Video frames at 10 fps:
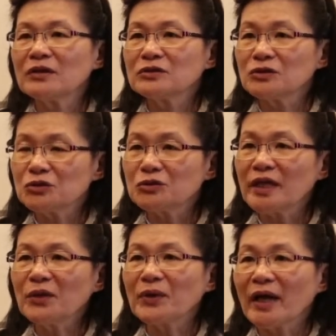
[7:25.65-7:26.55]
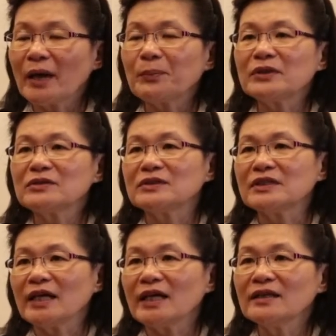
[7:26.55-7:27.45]
So today we are happy to
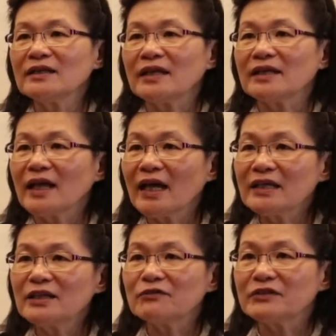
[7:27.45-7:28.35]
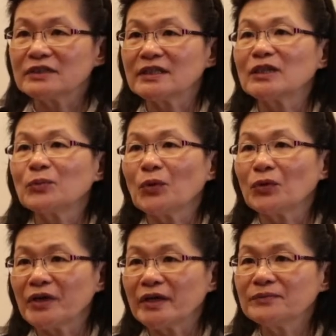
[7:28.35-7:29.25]
say that any of the
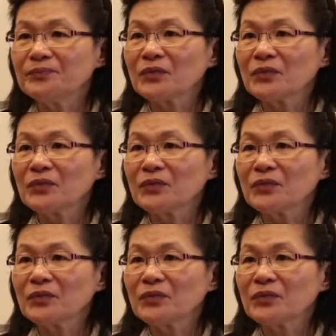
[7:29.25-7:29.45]
Singaporean